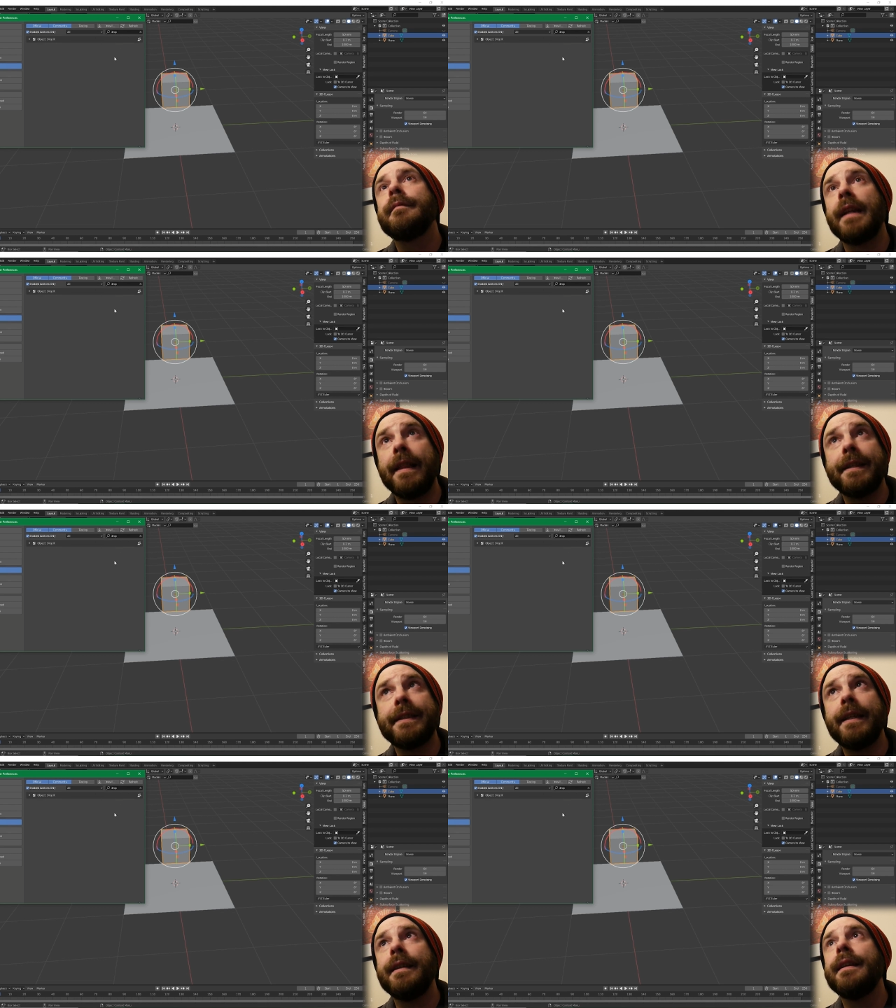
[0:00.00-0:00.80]
and
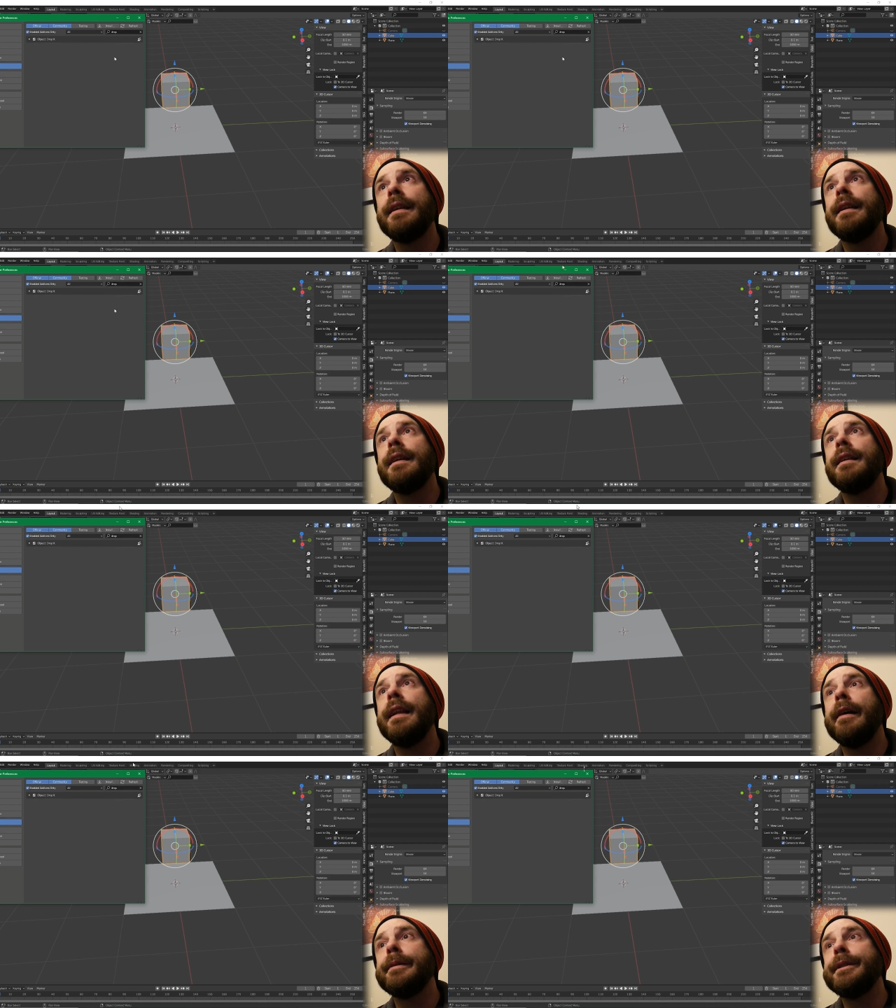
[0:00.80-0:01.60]
that's it.
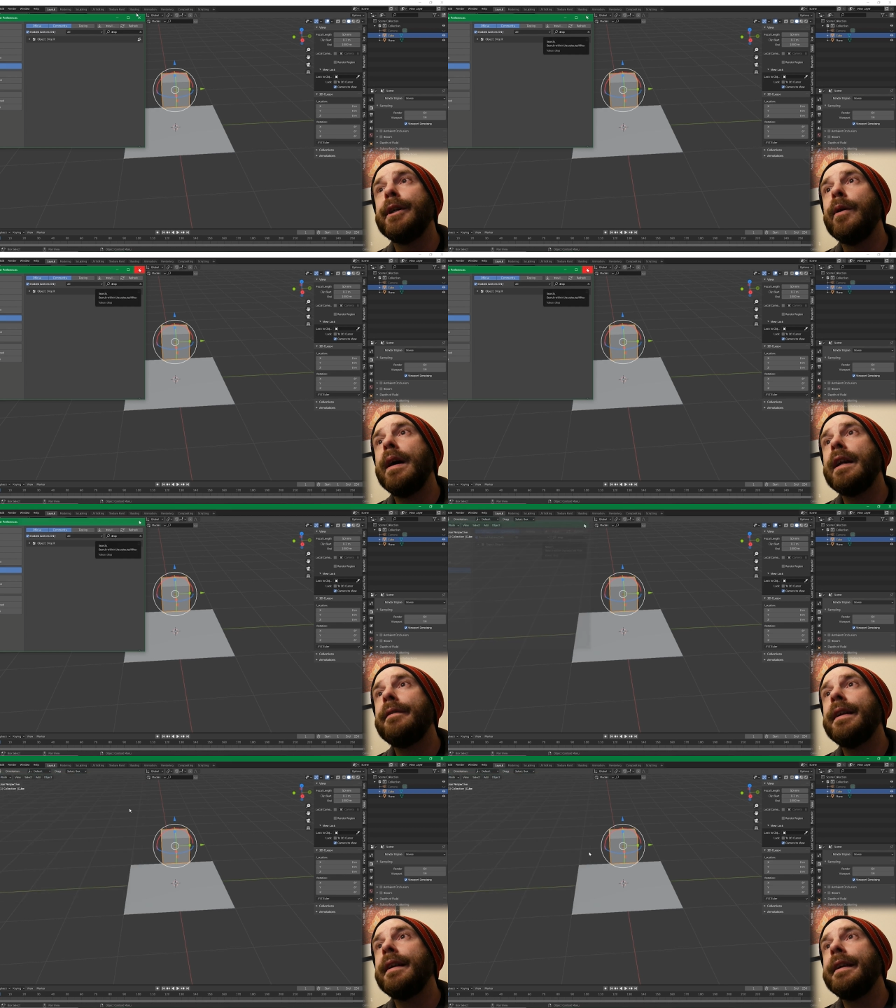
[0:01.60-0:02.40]
Now when you go out
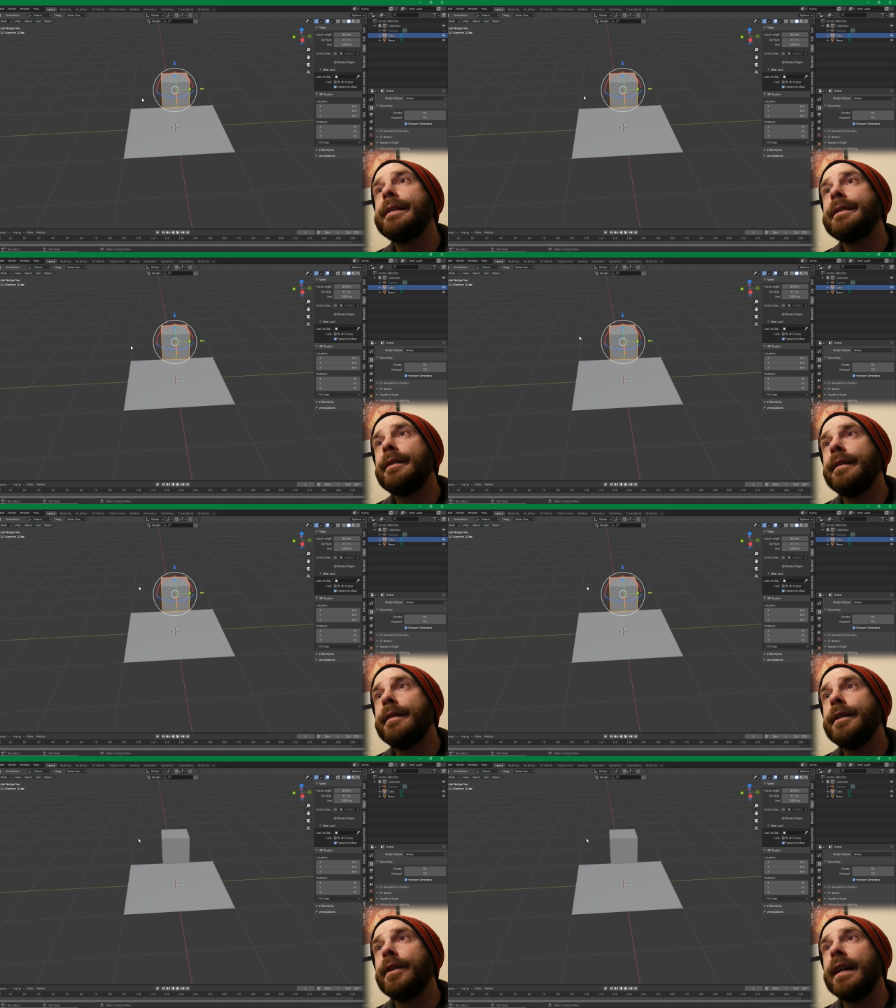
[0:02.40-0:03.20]
of it,
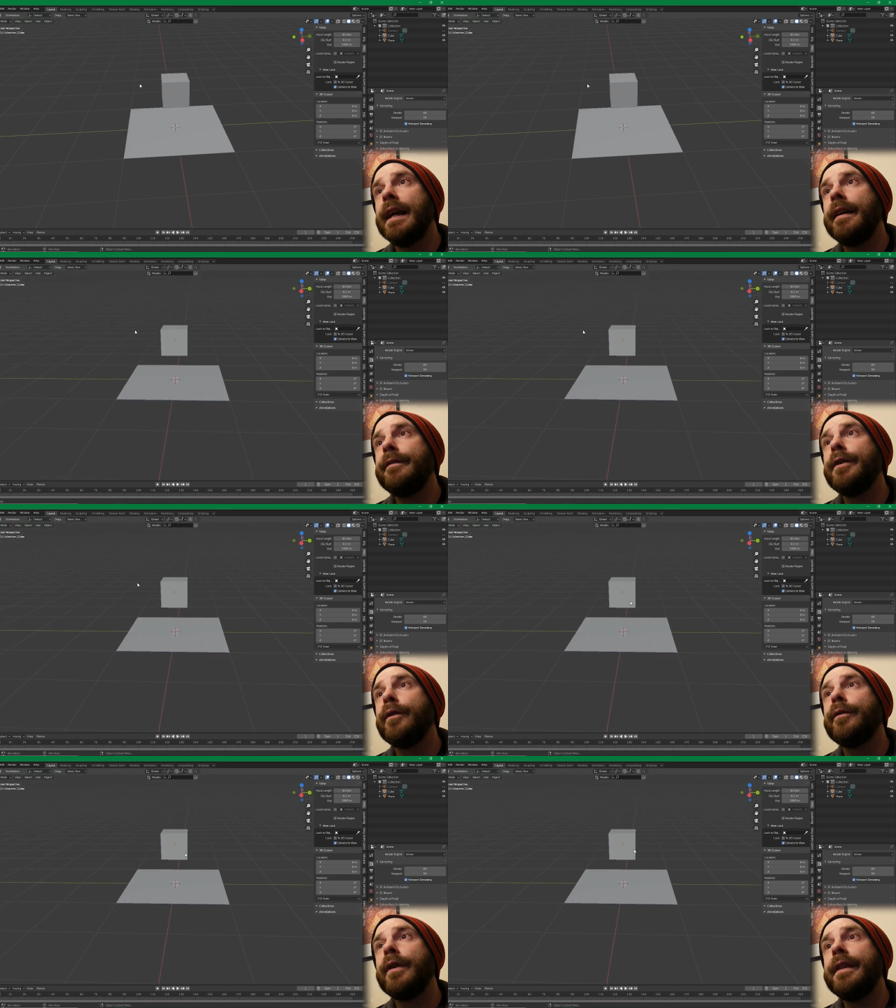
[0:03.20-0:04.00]
you're gonna have
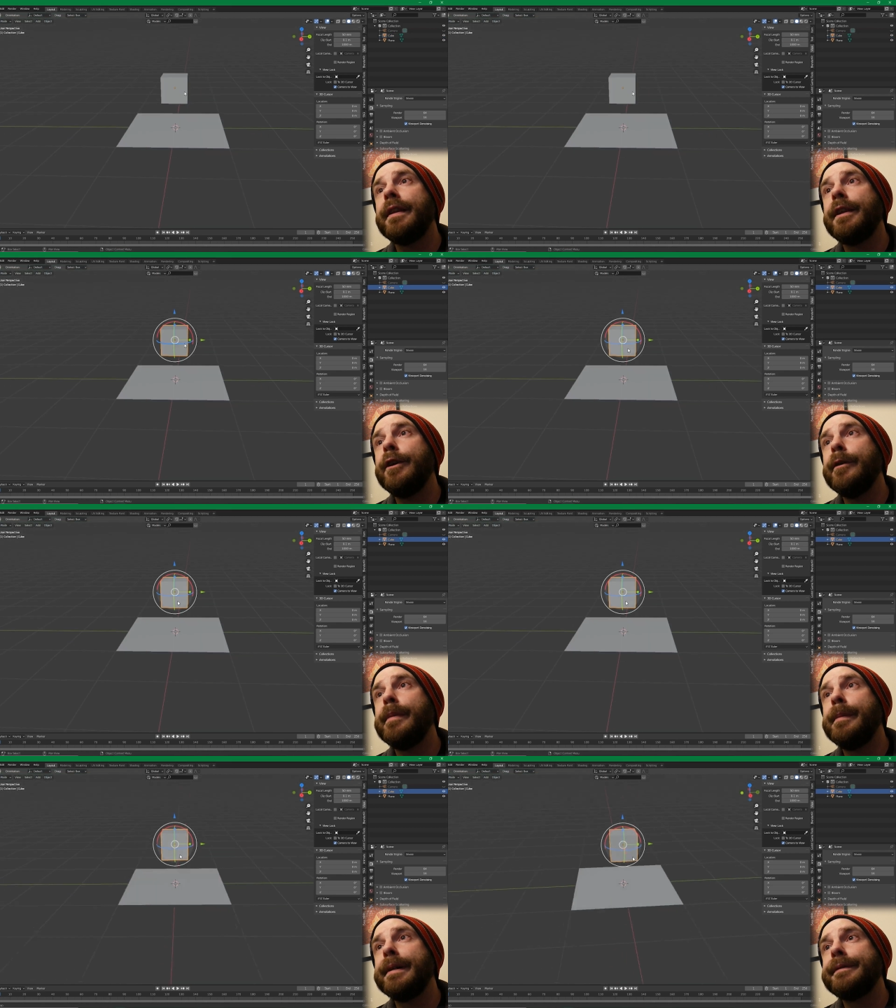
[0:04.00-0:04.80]
your friend the
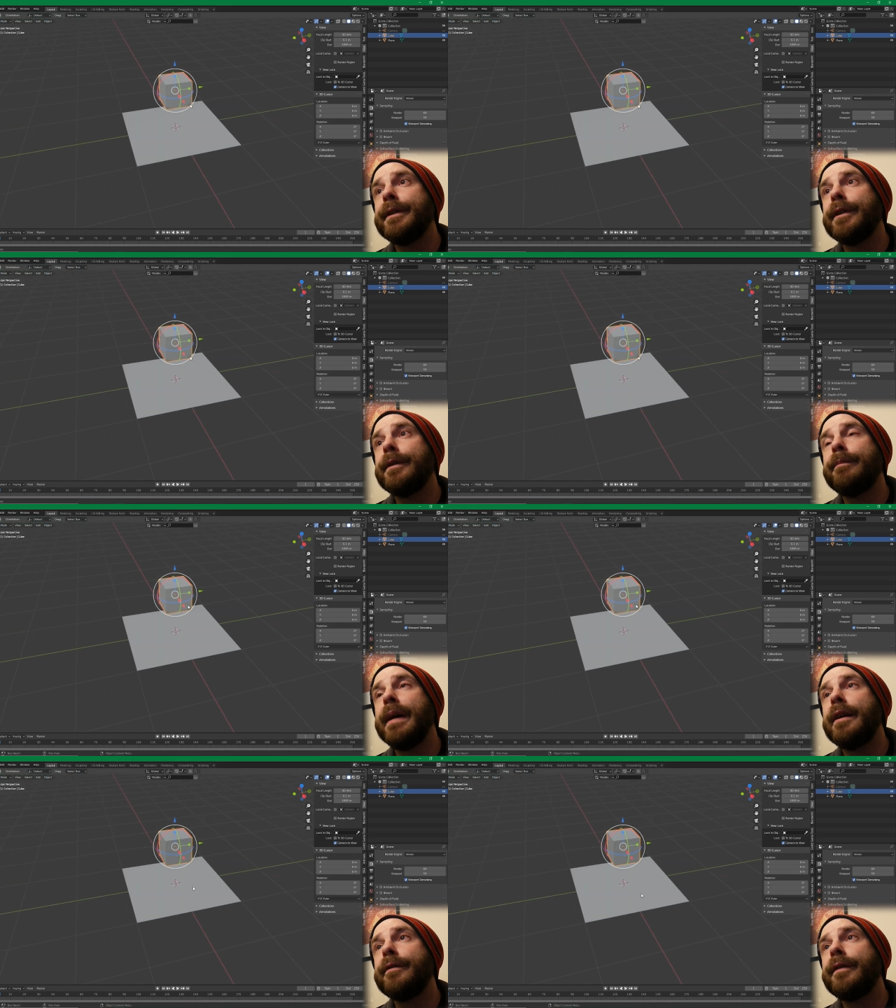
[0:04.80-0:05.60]
cube above your
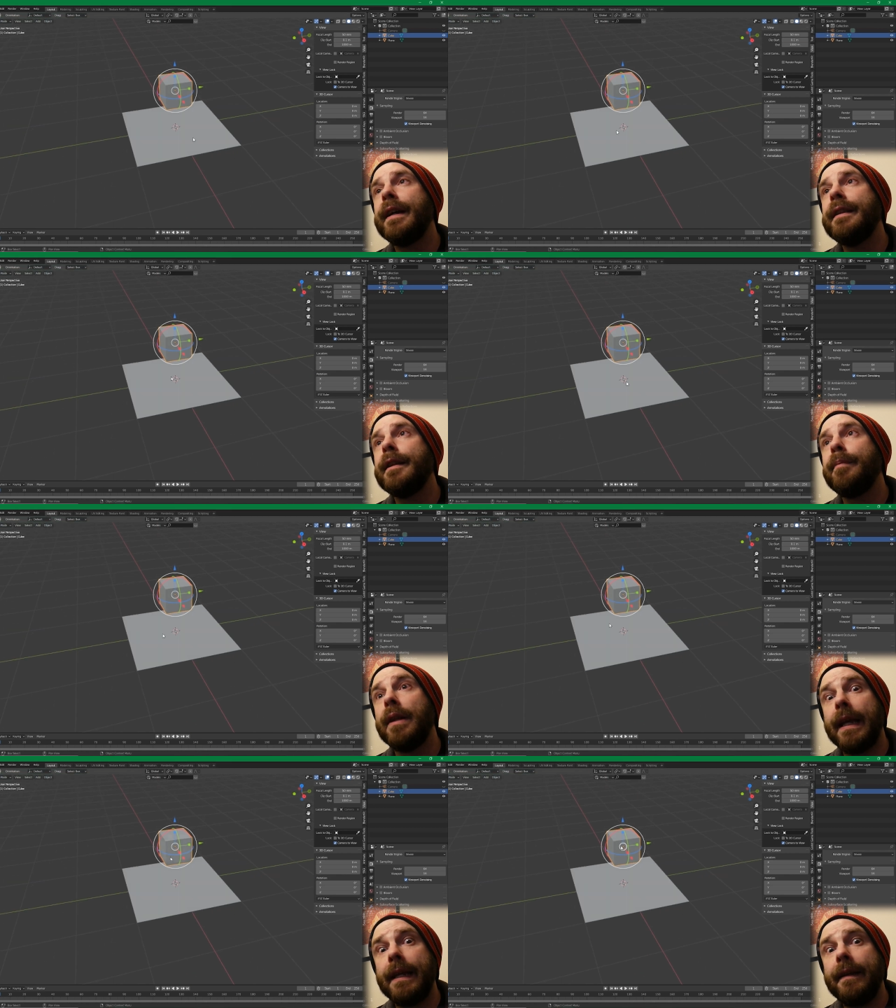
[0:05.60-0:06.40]
better friend the
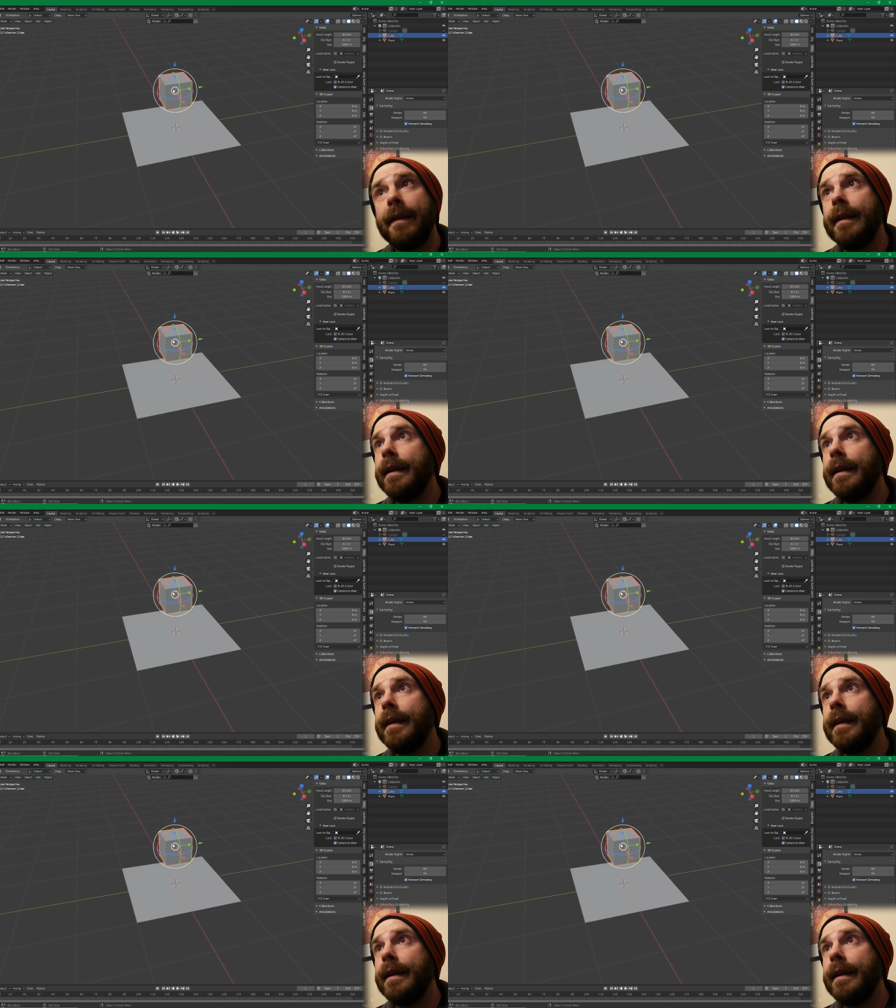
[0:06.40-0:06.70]
plane.